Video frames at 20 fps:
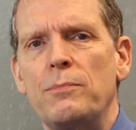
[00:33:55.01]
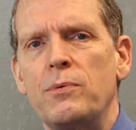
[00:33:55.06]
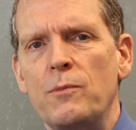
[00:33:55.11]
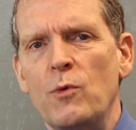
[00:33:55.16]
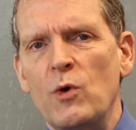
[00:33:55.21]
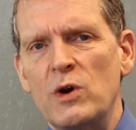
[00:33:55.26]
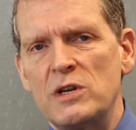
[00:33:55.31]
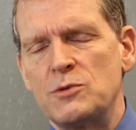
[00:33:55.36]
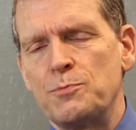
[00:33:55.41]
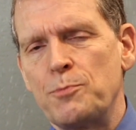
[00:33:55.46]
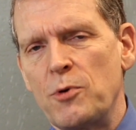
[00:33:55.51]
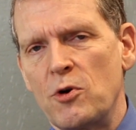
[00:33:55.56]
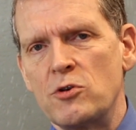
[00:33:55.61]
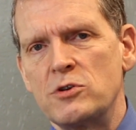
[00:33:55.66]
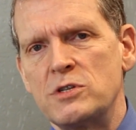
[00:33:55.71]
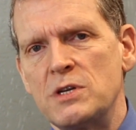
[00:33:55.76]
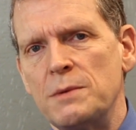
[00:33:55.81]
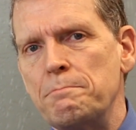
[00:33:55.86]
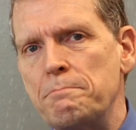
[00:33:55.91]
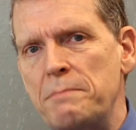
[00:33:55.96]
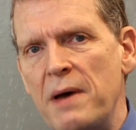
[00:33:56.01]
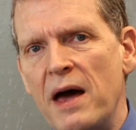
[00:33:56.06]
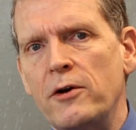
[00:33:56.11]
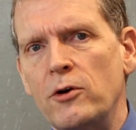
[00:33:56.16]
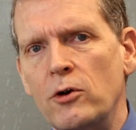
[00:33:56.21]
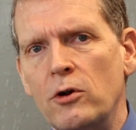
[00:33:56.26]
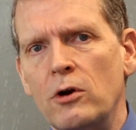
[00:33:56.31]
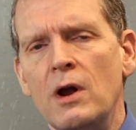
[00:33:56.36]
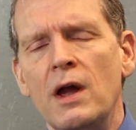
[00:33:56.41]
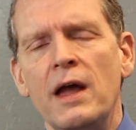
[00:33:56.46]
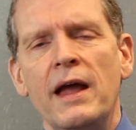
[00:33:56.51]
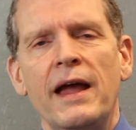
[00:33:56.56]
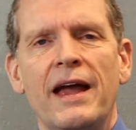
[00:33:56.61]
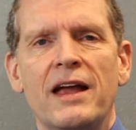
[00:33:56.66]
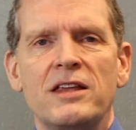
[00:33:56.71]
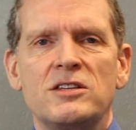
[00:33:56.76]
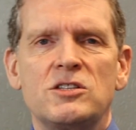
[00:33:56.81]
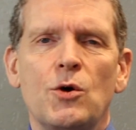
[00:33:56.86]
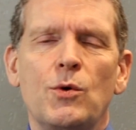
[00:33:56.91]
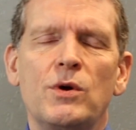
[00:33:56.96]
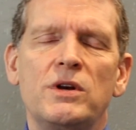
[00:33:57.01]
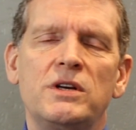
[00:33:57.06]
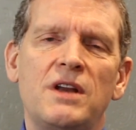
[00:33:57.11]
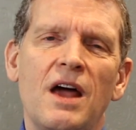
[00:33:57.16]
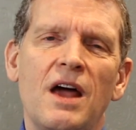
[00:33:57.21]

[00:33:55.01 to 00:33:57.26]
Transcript: which person better, and so